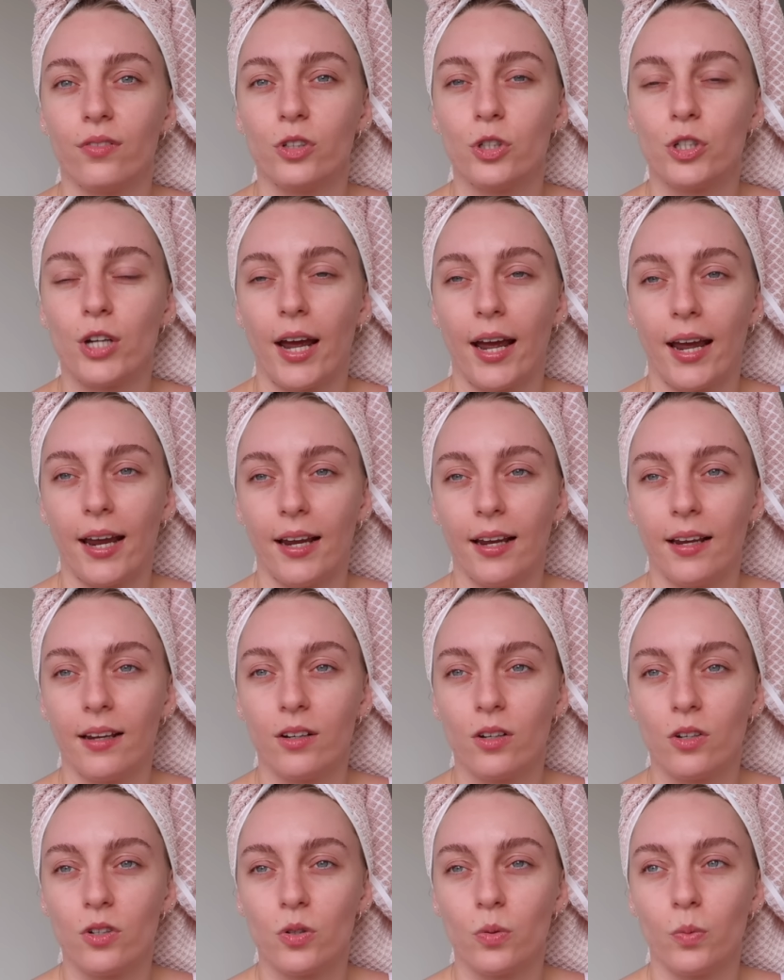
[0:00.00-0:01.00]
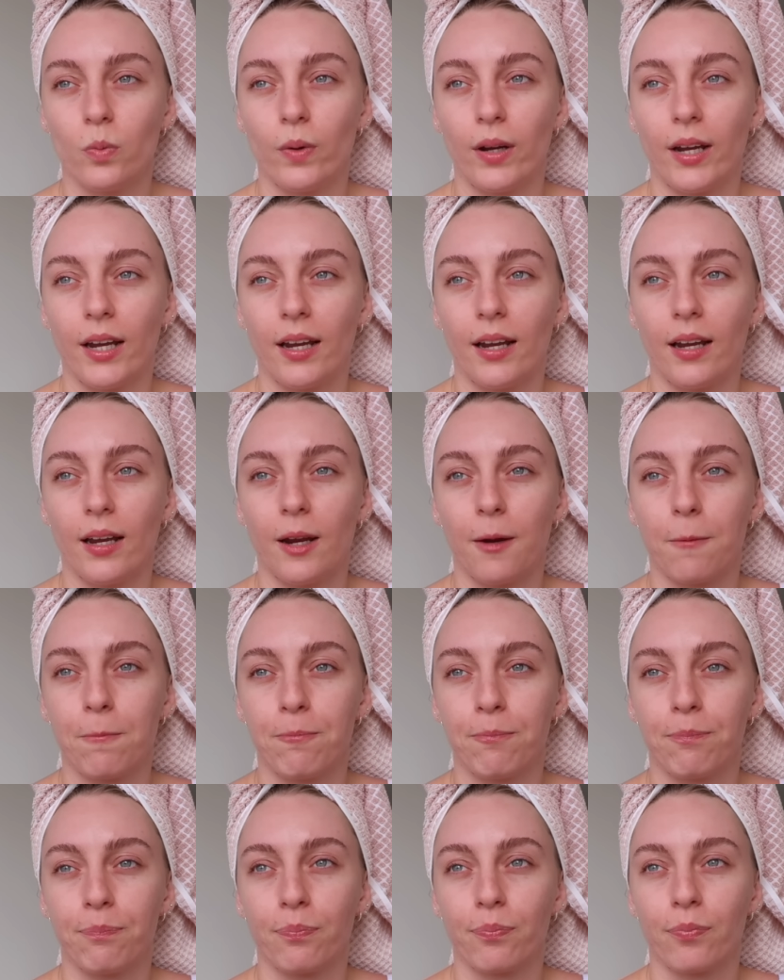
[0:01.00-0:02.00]
change, we
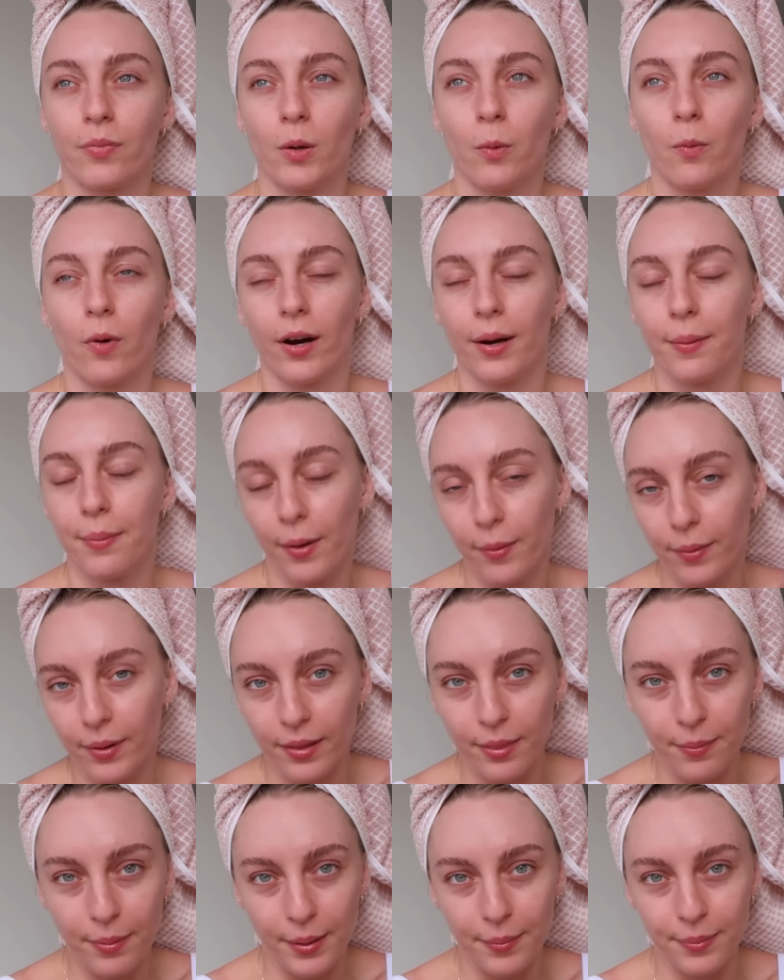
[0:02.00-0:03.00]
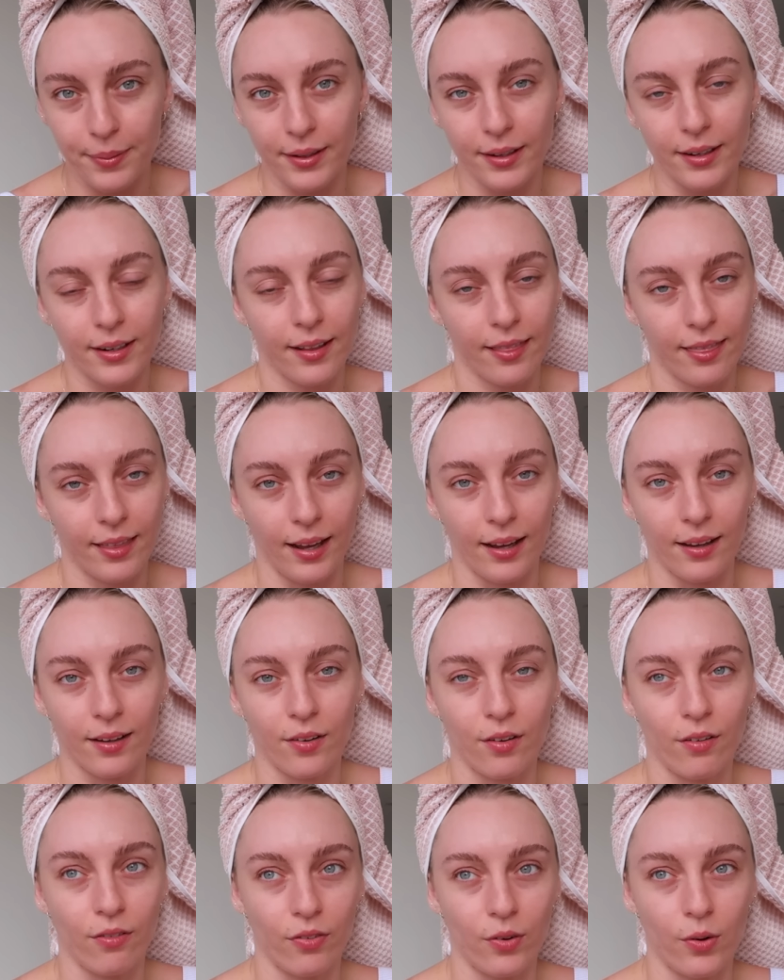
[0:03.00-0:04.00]
worry about what other people are gonna think,
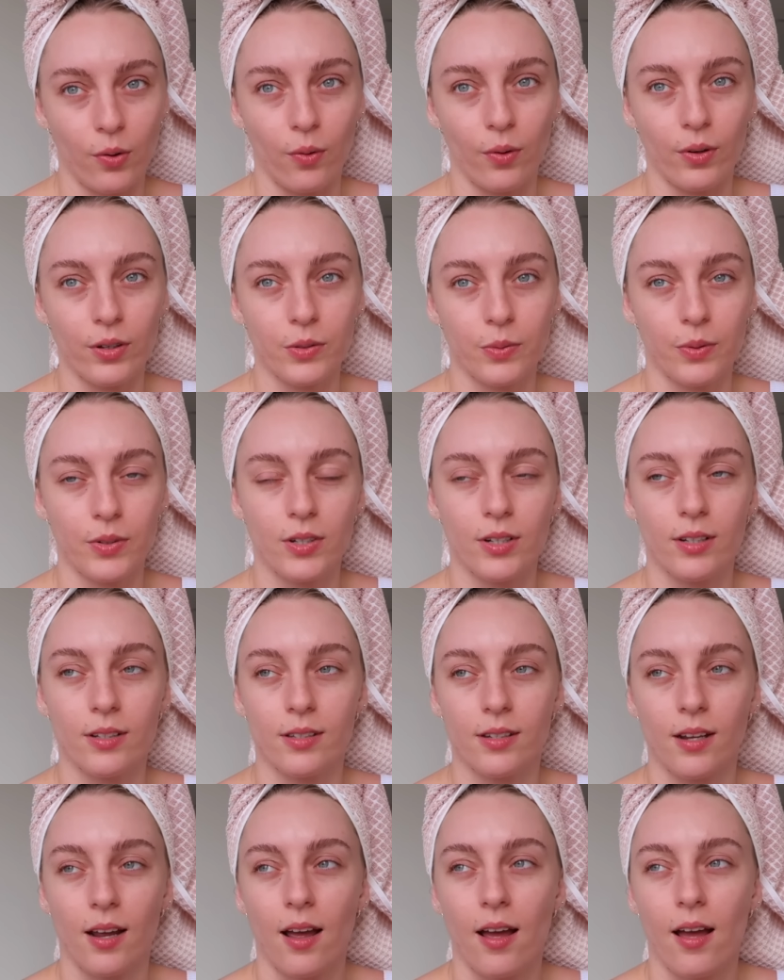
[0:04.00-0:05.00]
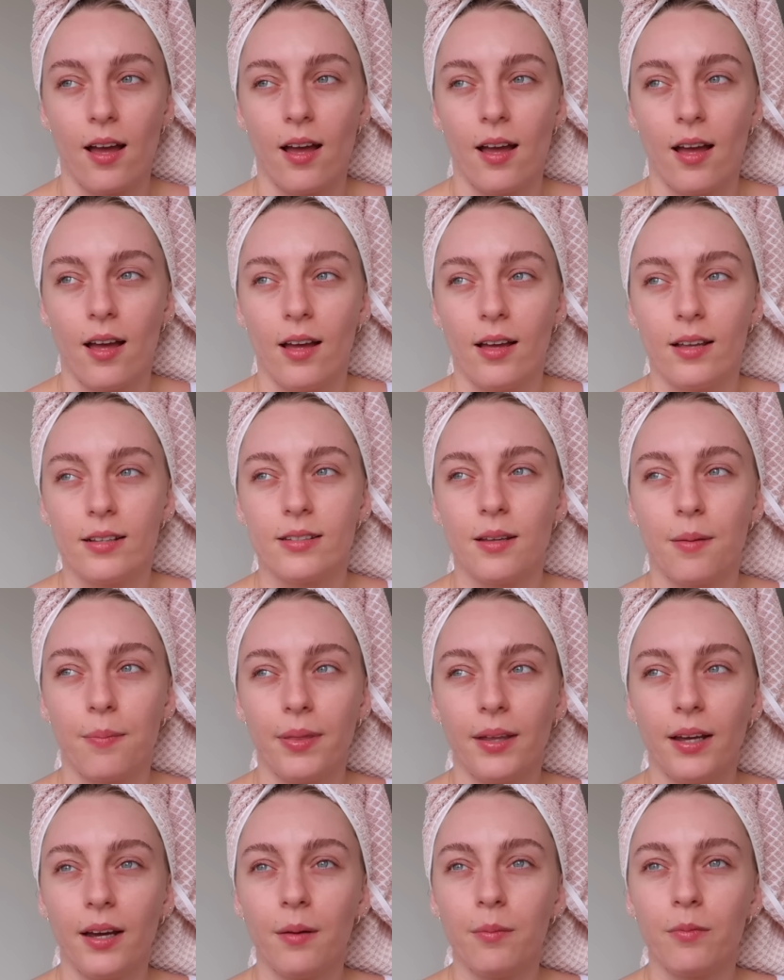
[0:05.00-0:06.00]
of course, which is
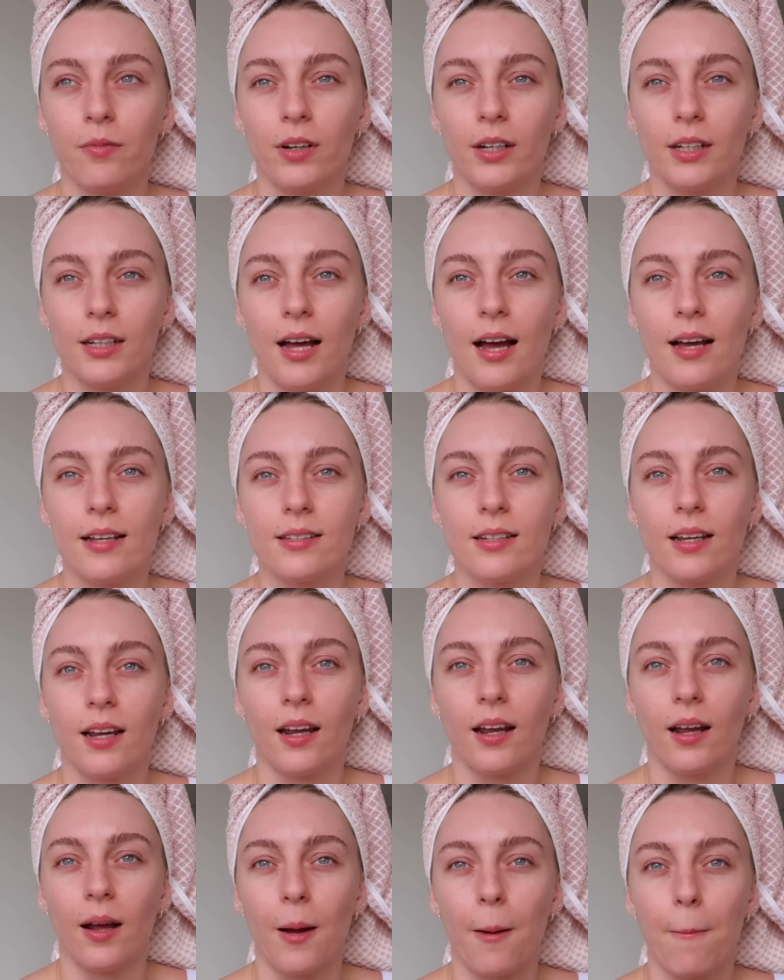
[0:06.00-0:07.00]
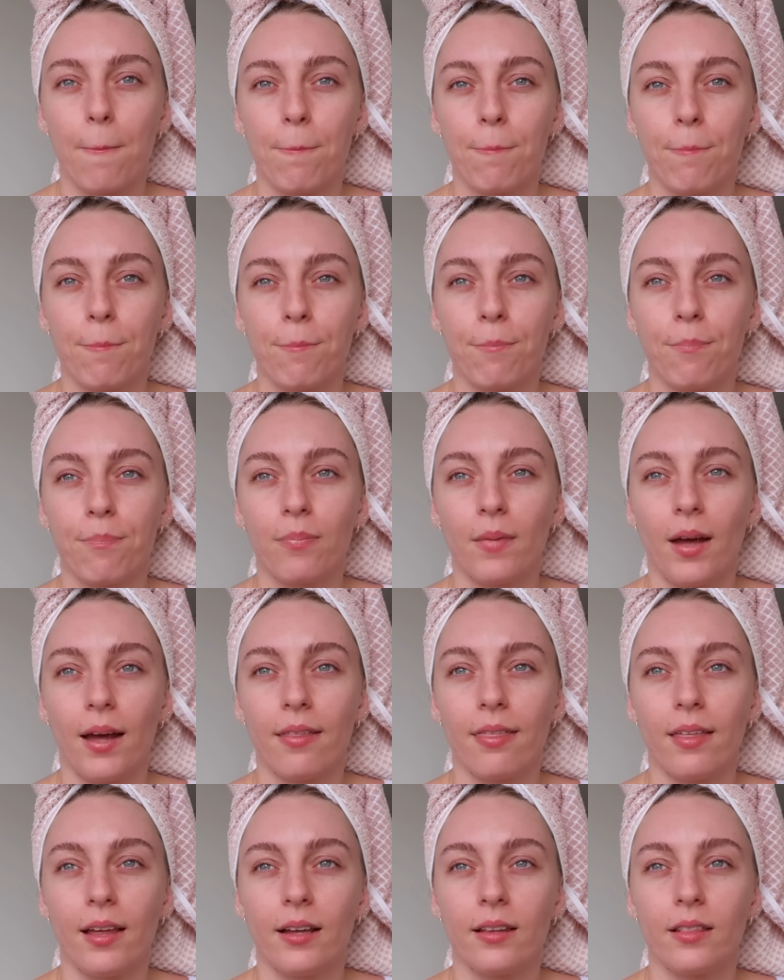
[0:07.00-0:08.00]
something I'm realizing I
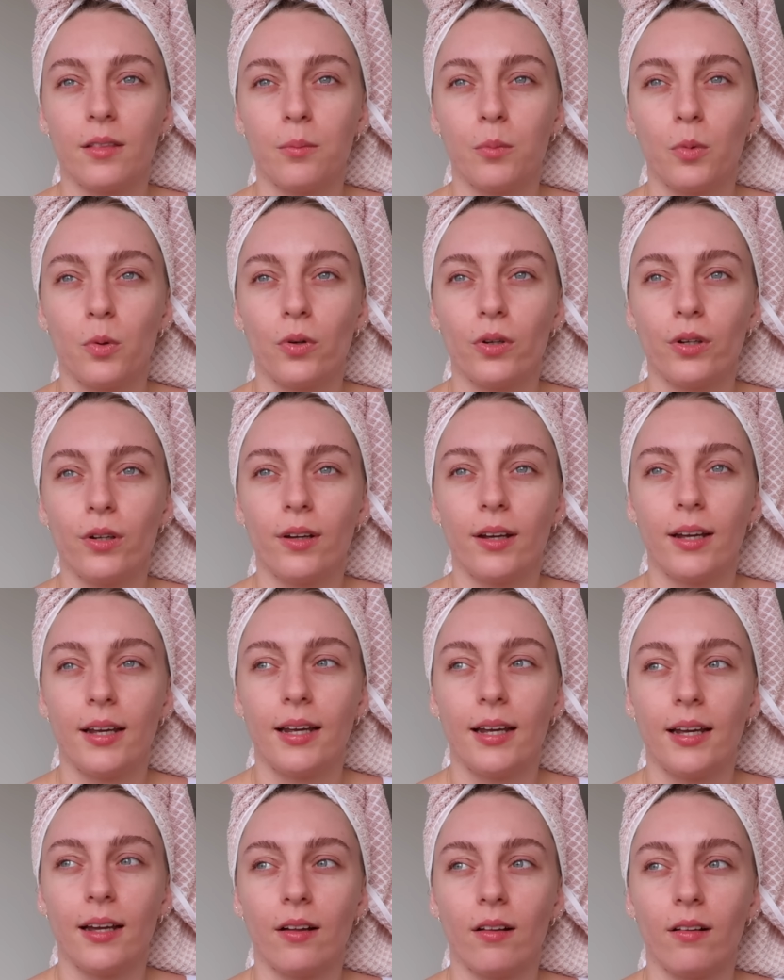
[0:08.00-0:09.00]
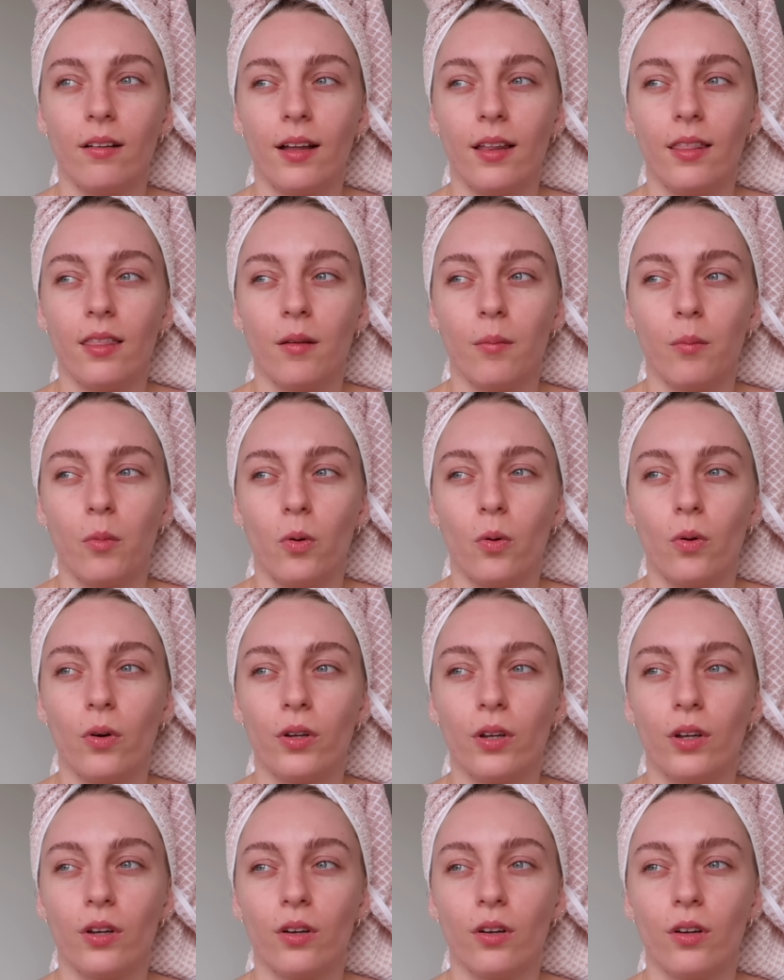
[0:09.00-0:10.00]
think the more you heal and the more
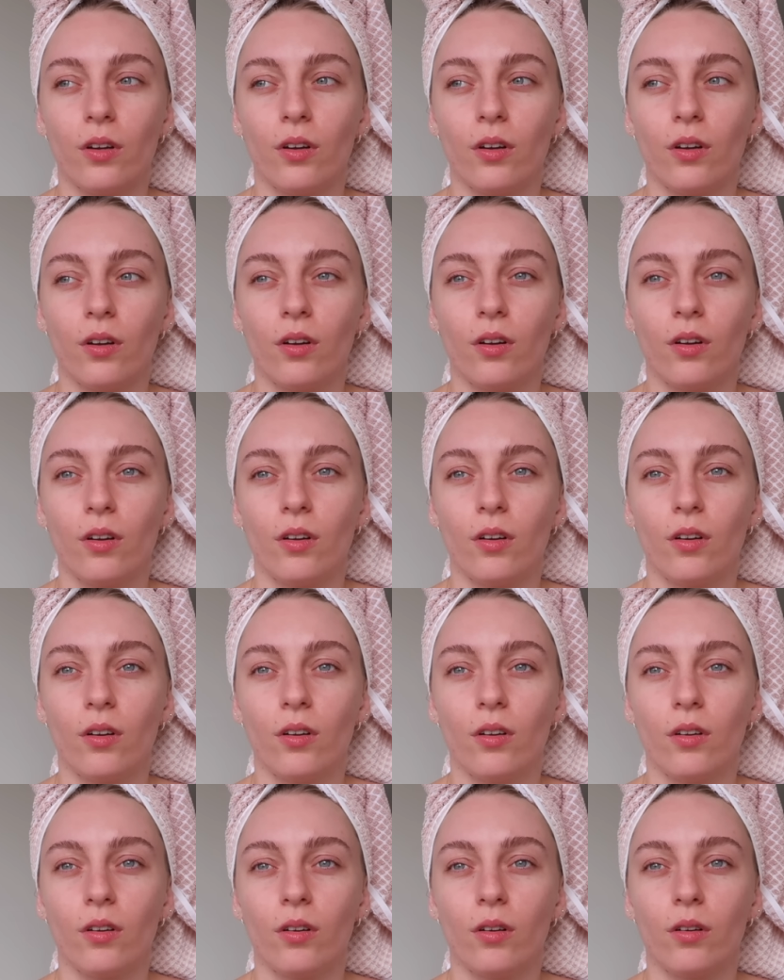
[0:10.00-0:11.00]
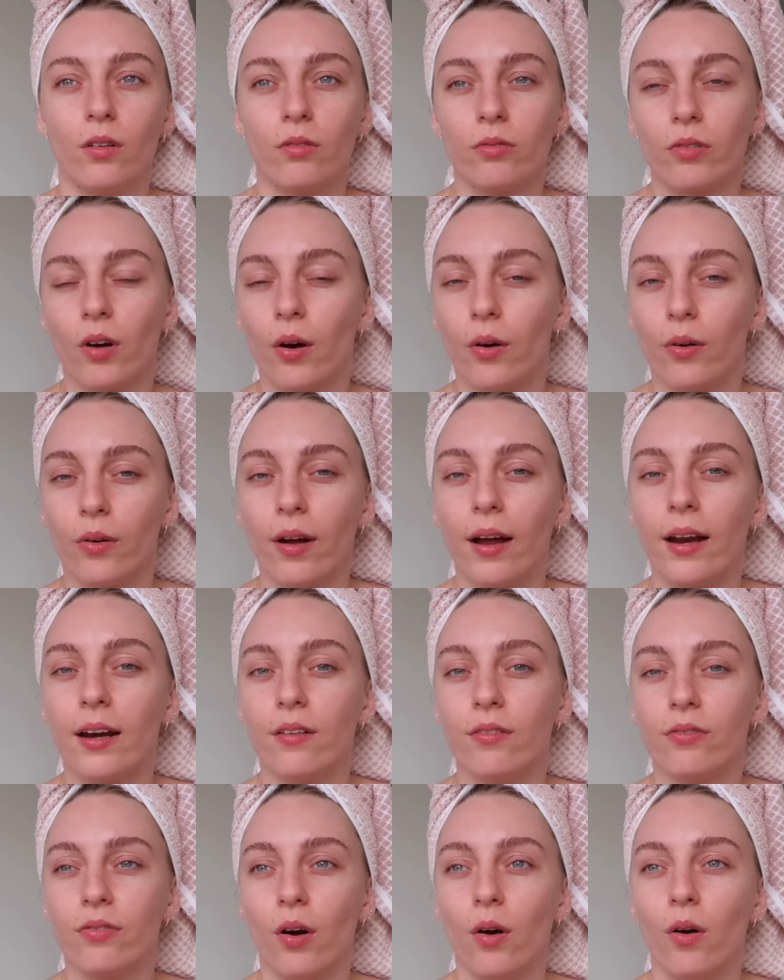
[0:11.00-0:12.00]
you grow and
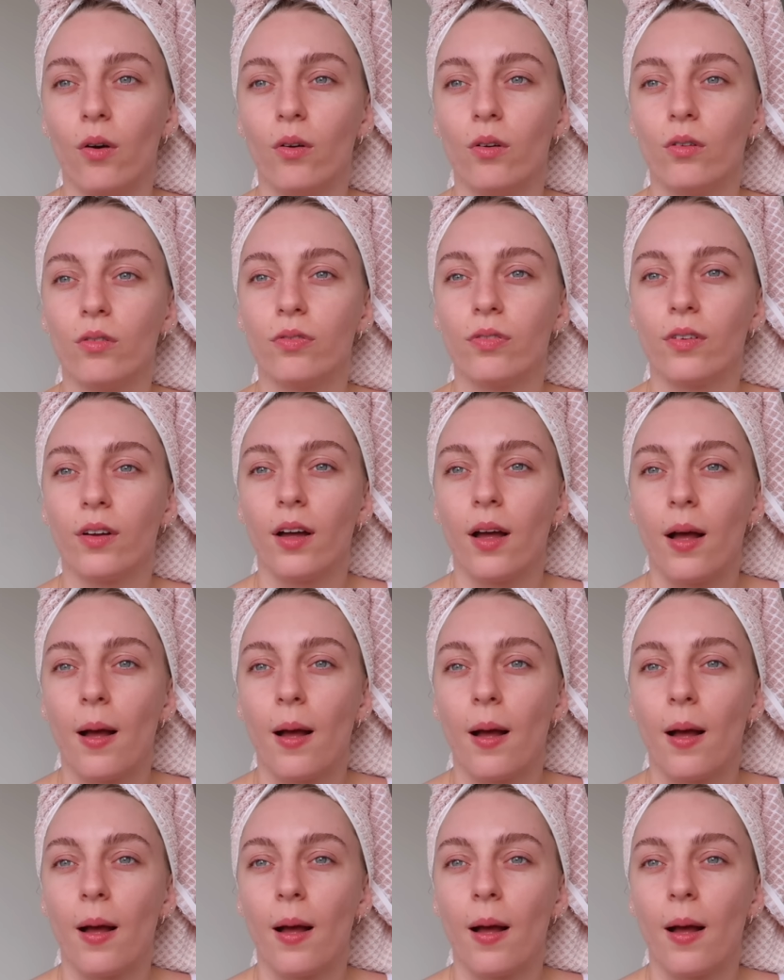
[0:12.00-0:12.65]
evolve,